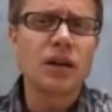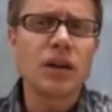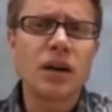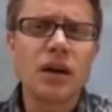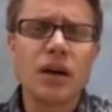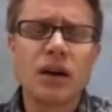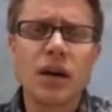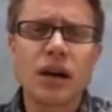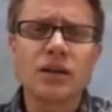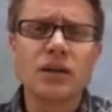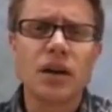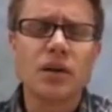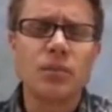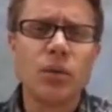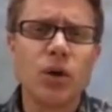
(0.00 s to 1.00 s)
on
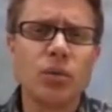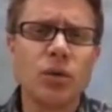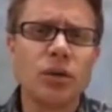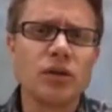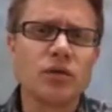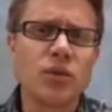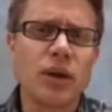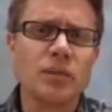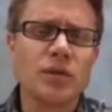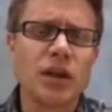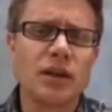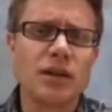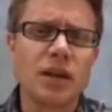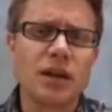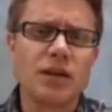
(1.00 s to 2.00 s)
ExxonMobil's
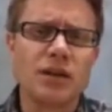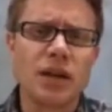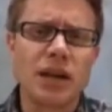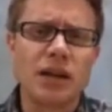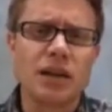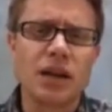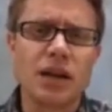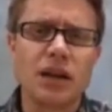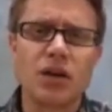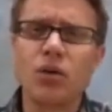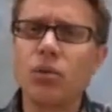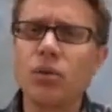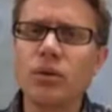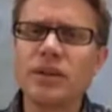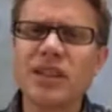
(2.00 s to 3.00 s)
website the other day, and they had a
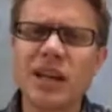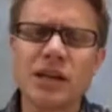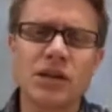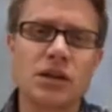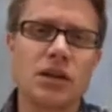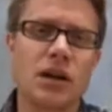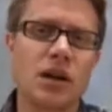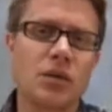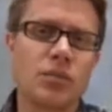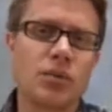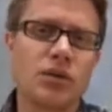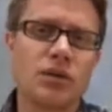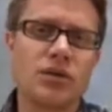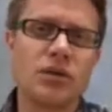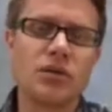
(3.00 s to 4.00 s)
whole section on
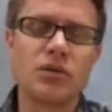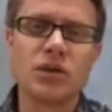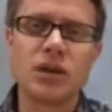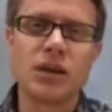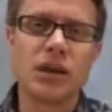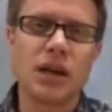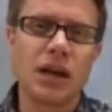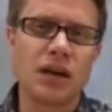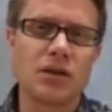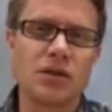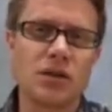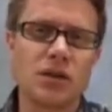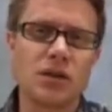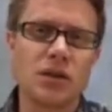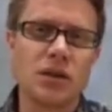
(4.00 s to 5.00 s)
producing
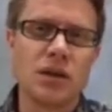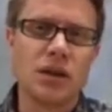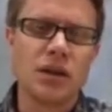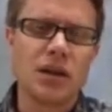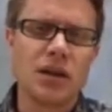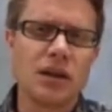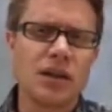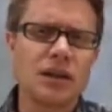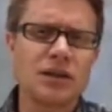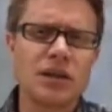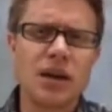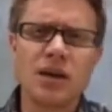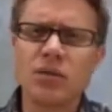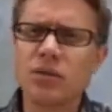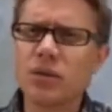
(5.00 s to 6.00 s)
energy. And that's
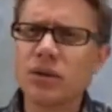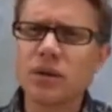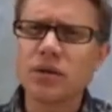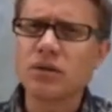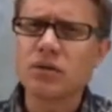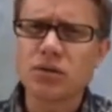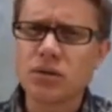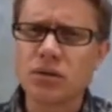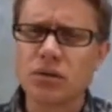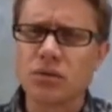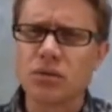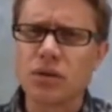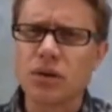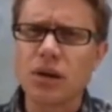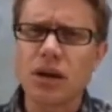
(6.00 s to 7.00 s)
not really
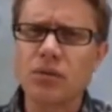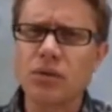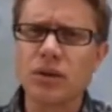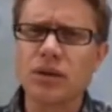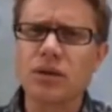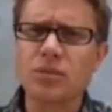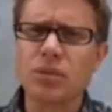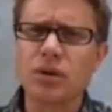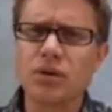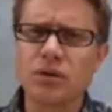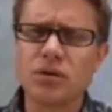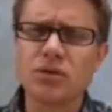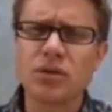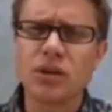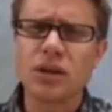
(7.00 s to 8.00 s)
true. They're not really
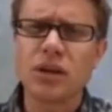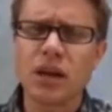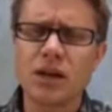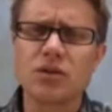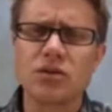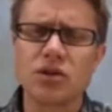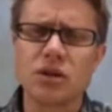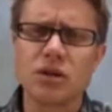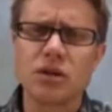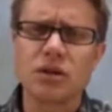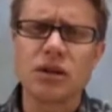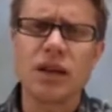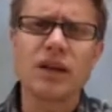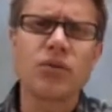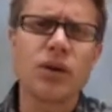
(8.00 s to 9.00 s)
producing energy.
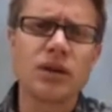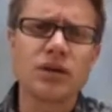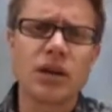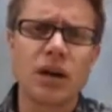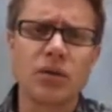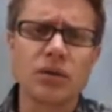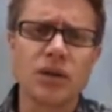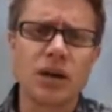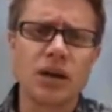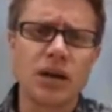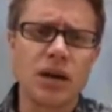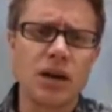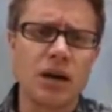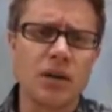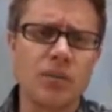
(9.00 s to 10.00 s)
Likewise, I was on
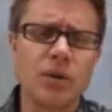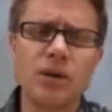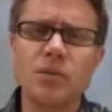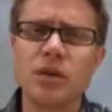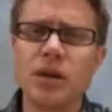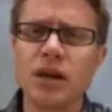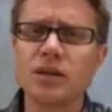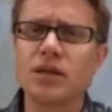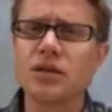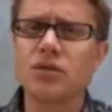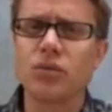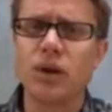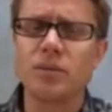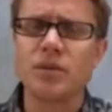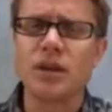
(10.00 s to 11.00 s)
PBS's
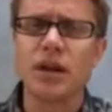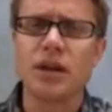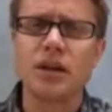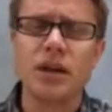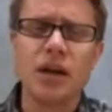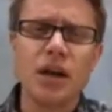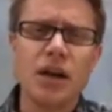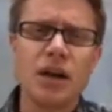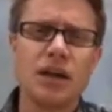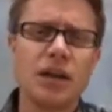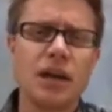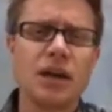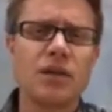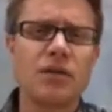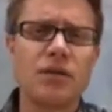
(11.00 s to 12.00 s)
website, and
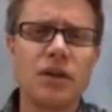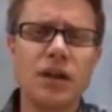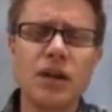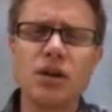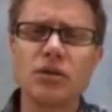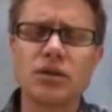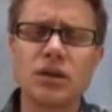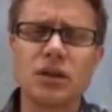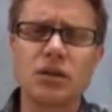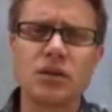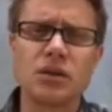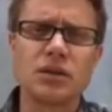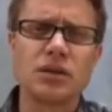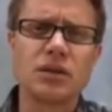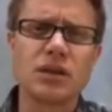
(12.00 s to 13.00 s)
they had a video
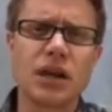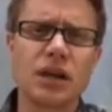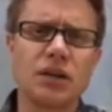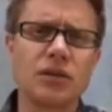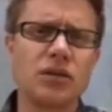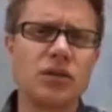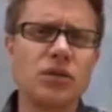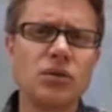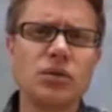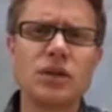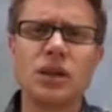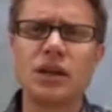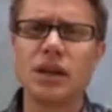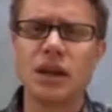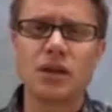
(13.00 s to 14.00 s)
series entitled
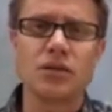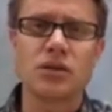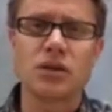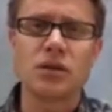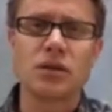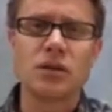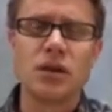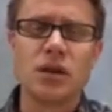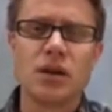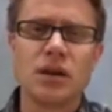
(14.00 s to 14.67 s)
Using Energy.